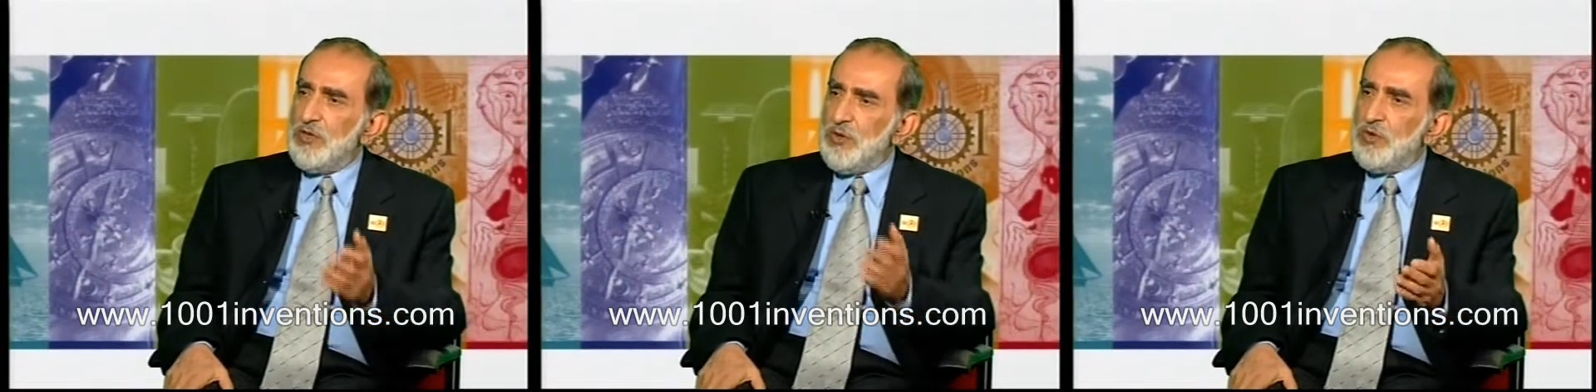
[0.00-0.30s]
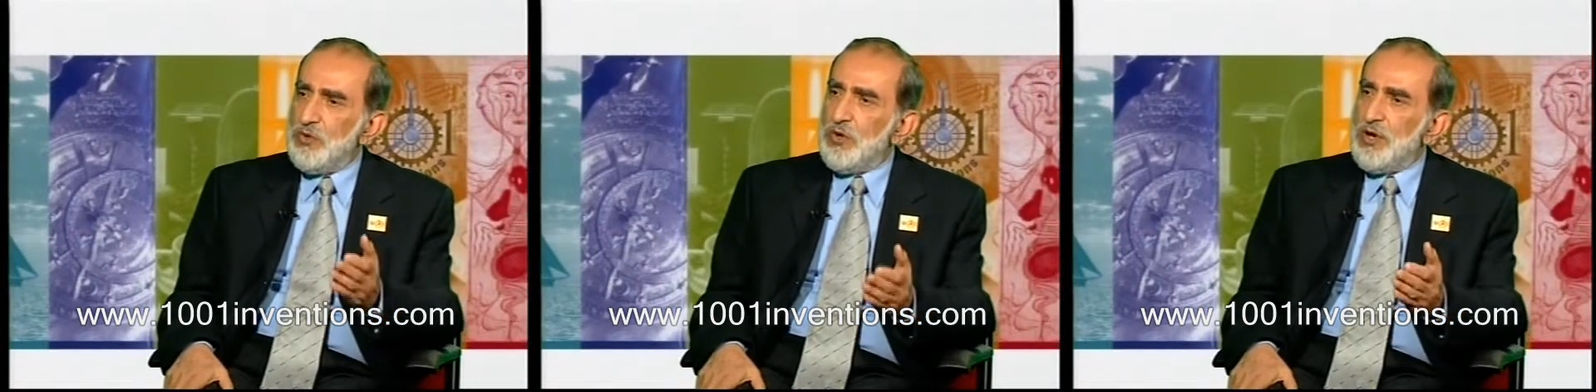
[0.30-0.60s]

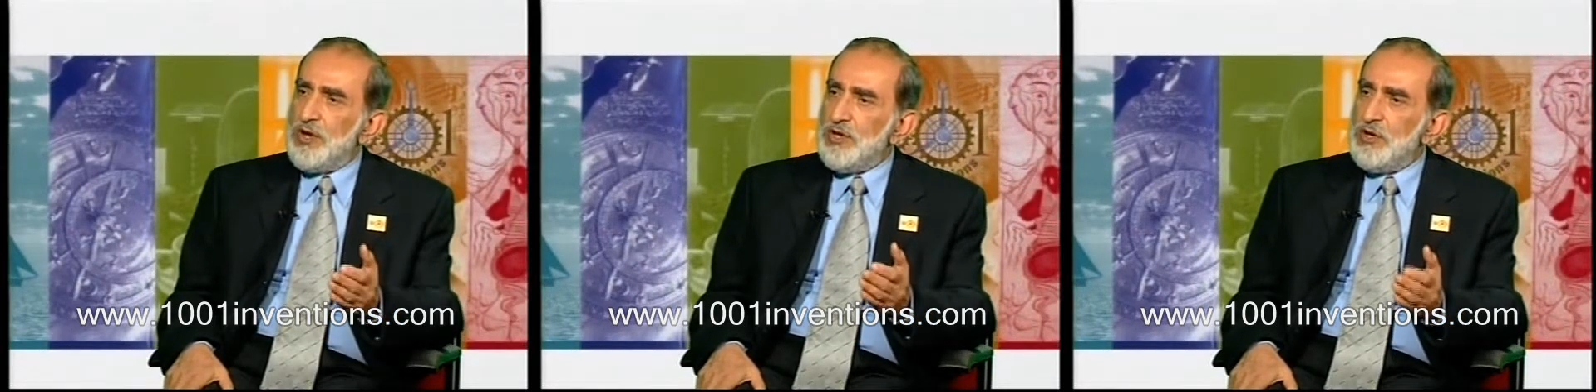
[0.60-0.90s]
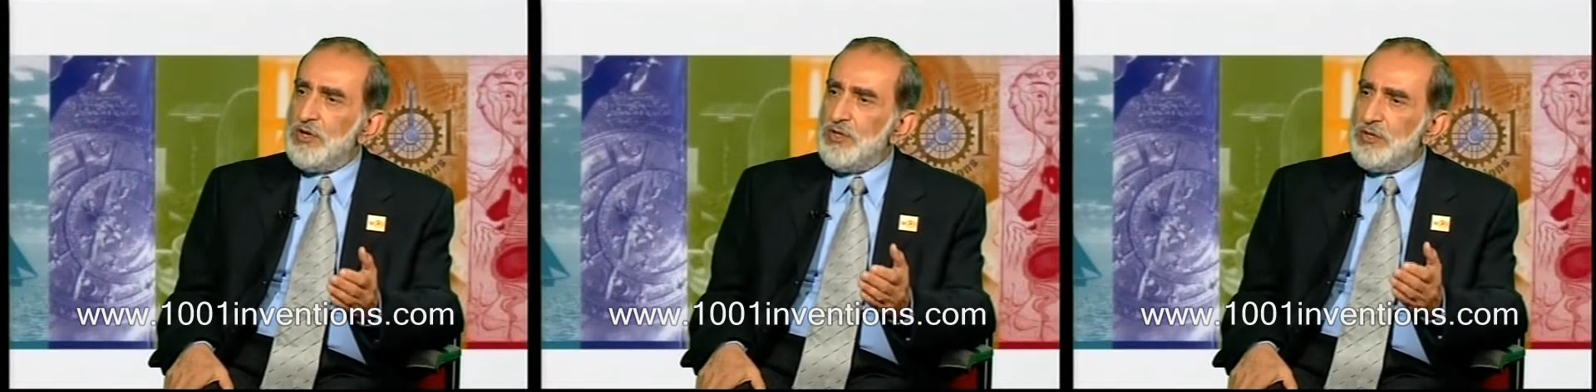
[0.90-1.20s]
Though you are a
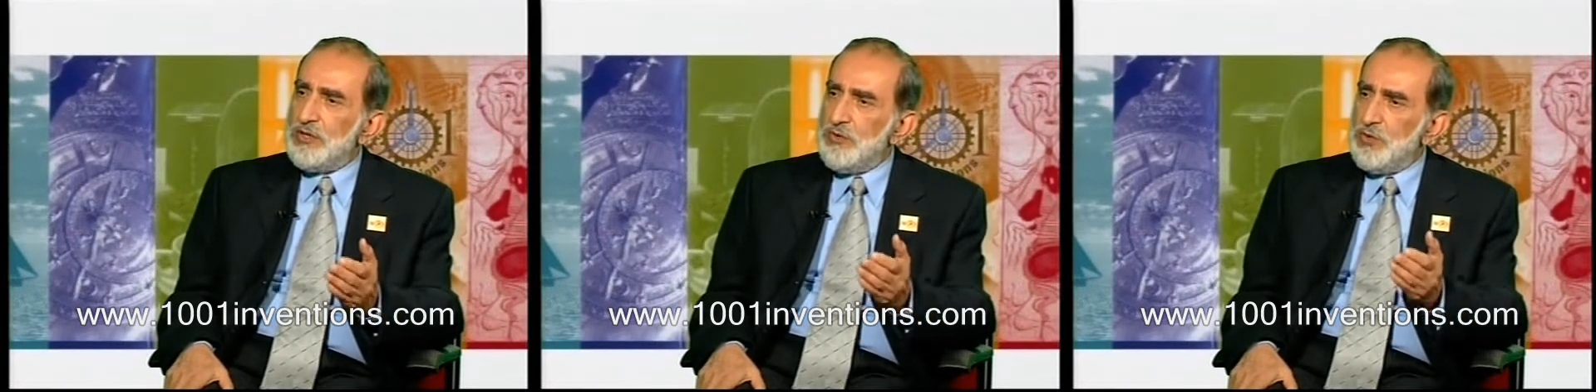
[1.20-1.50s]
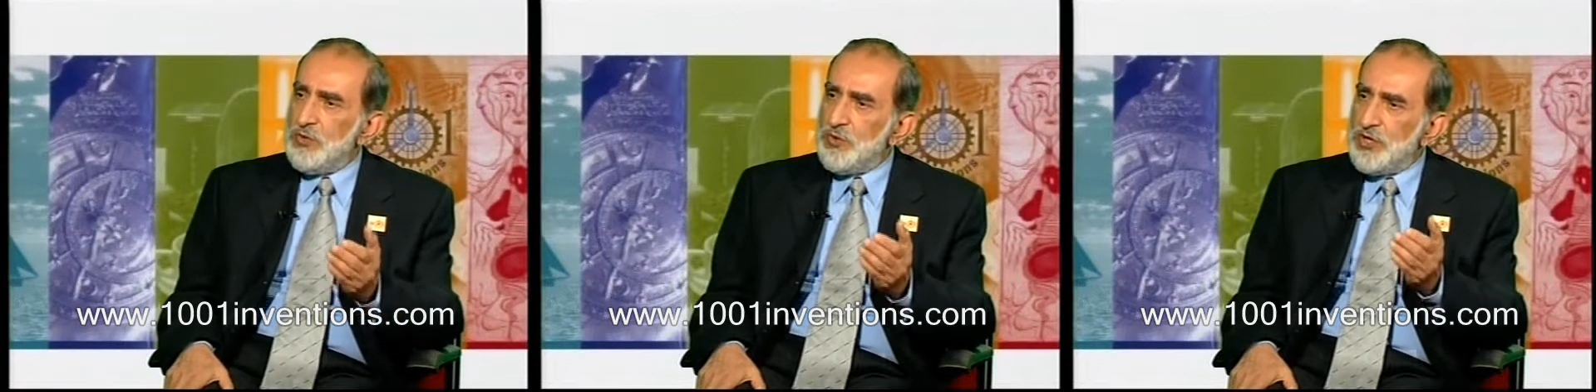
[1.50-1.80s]
young,
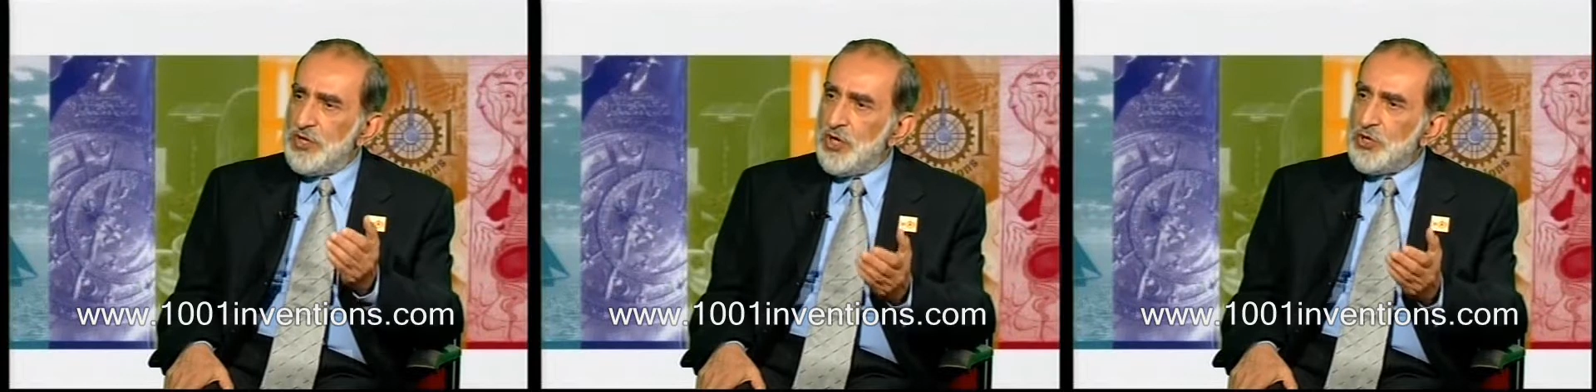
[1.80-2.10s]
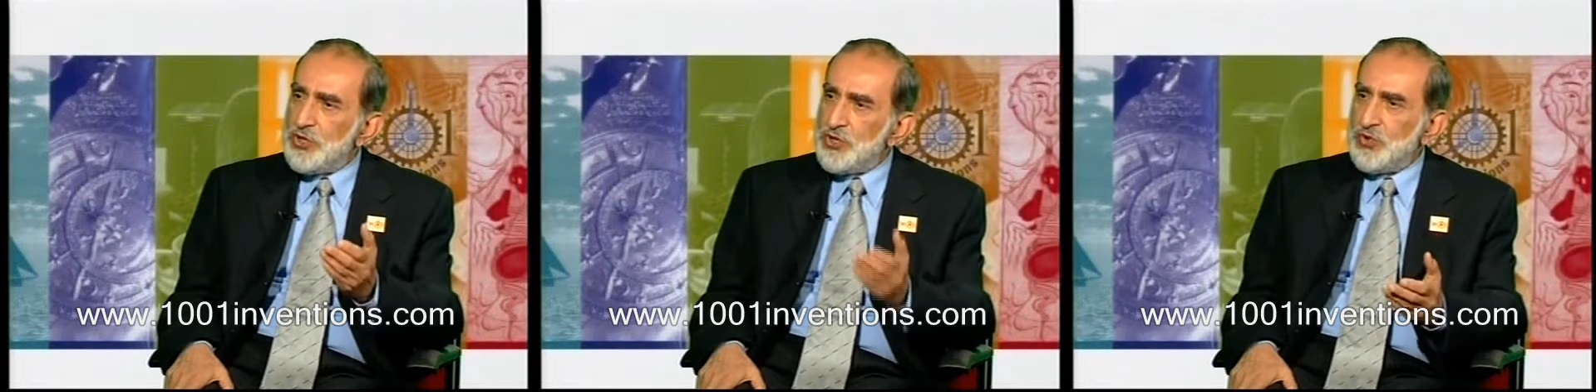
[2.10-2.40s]
when you were a
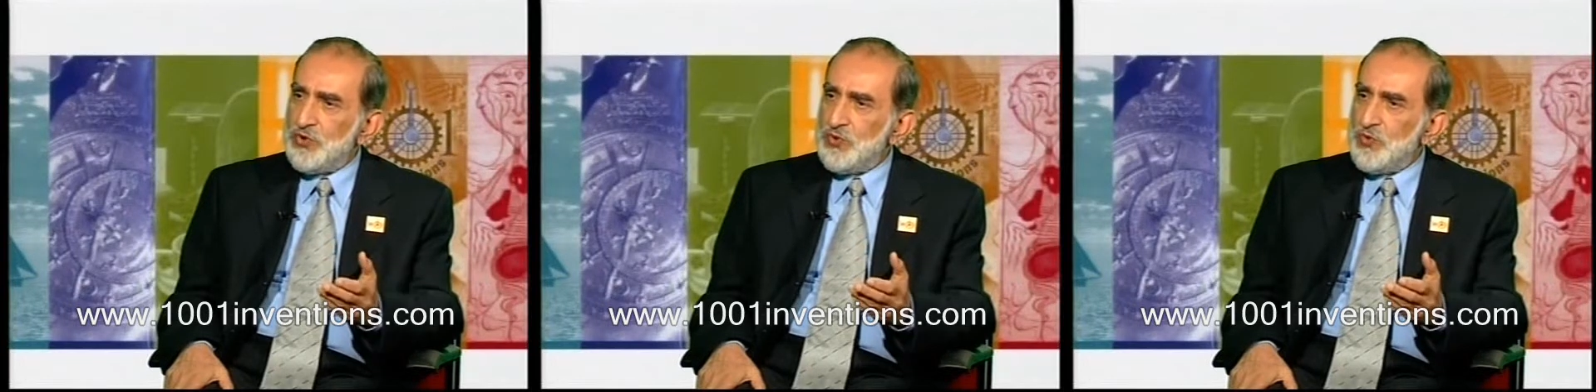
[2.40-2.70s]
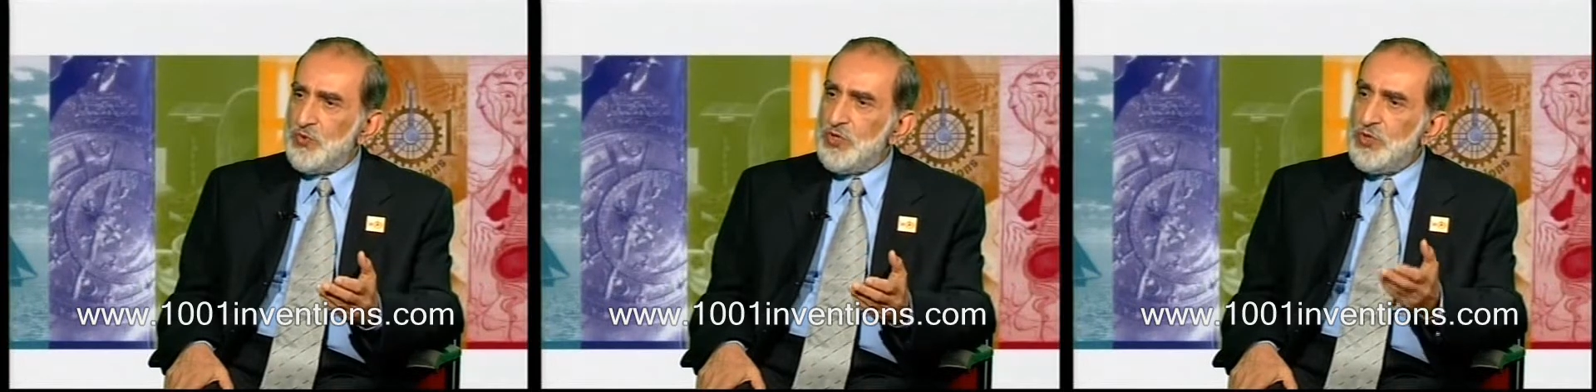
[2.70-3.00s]
young
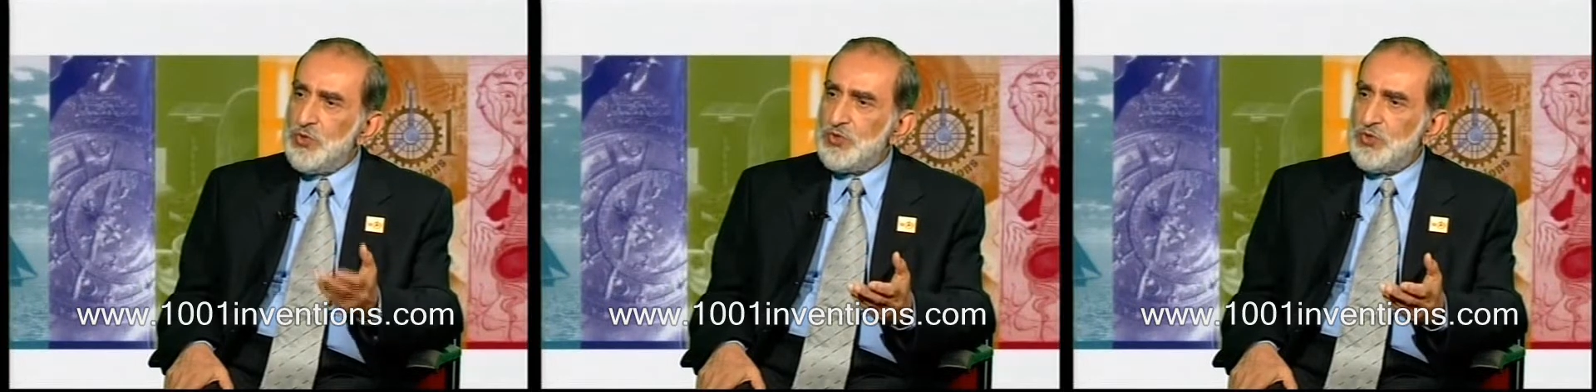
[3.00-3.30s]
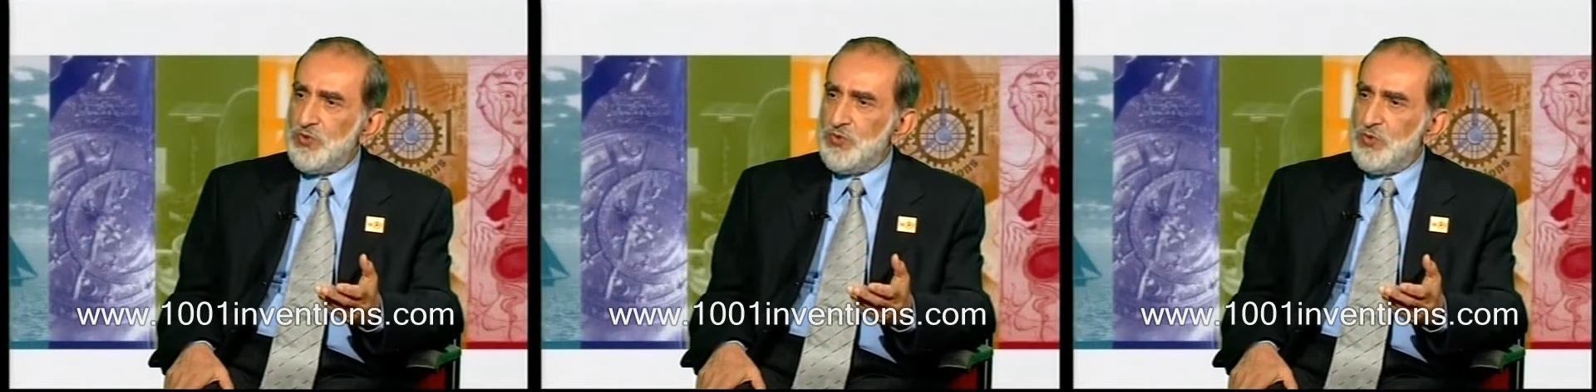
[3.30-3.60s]
Jew, we
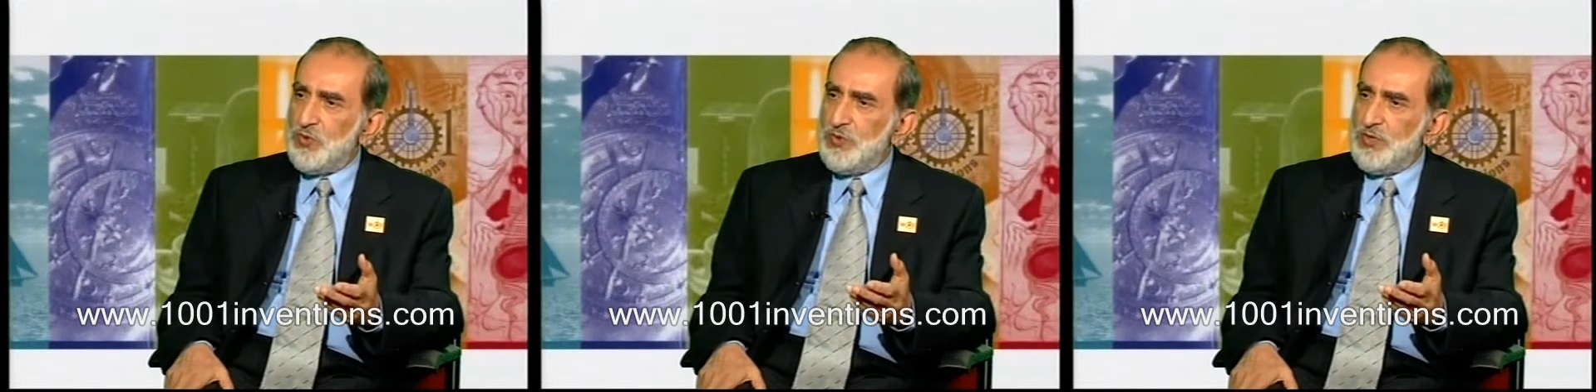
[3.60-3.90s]
used you,